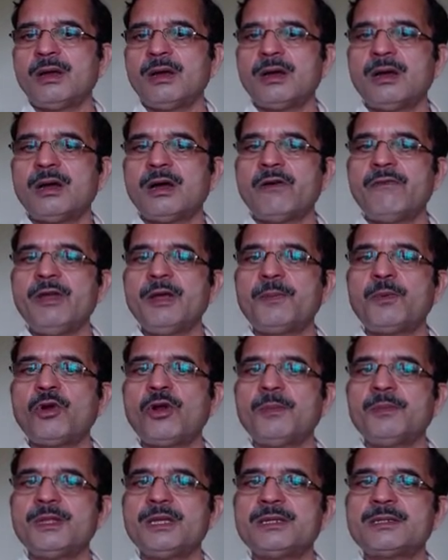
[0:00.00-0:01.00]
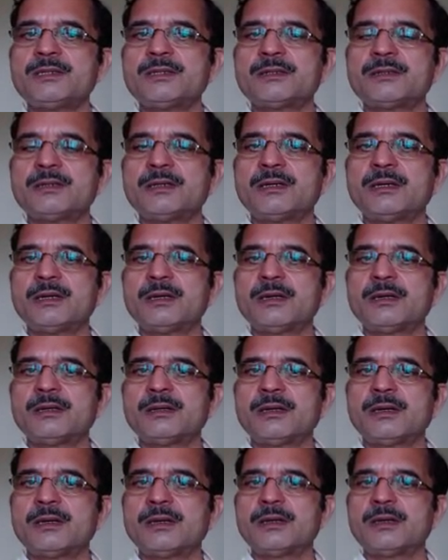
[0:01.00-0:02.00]
away from this
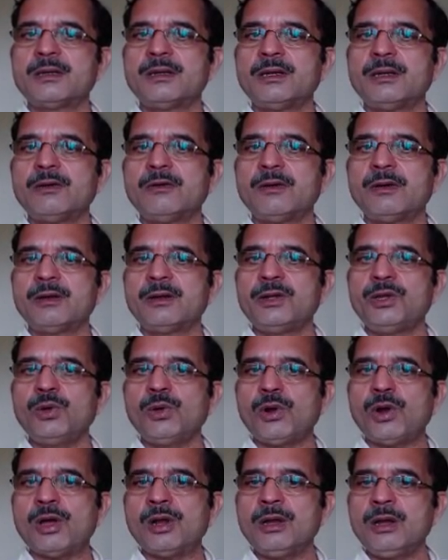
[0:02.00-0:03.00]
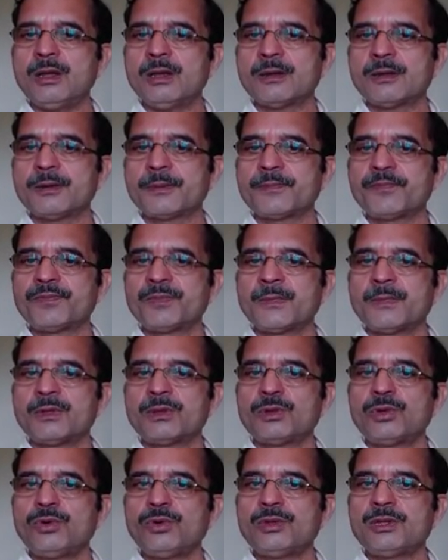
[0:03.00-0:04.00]
neuron
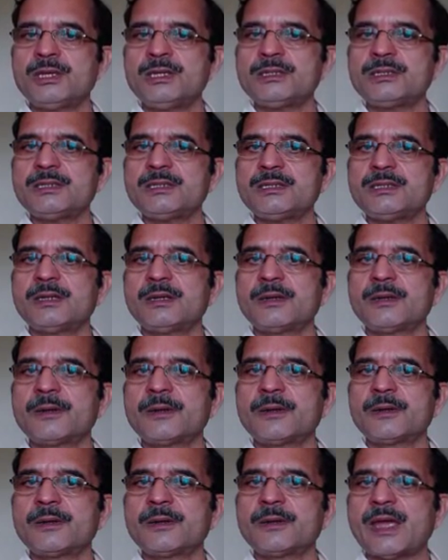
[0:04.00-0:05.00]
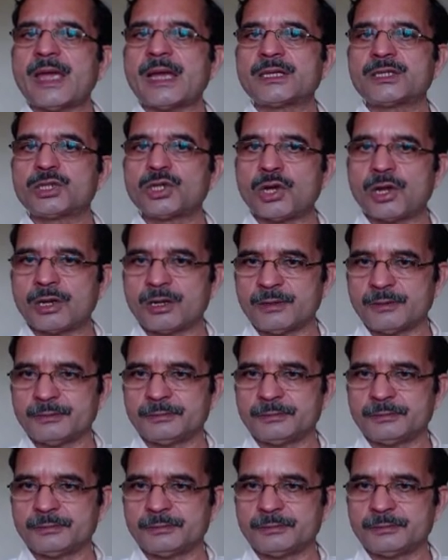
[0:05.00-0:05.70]
through this axon,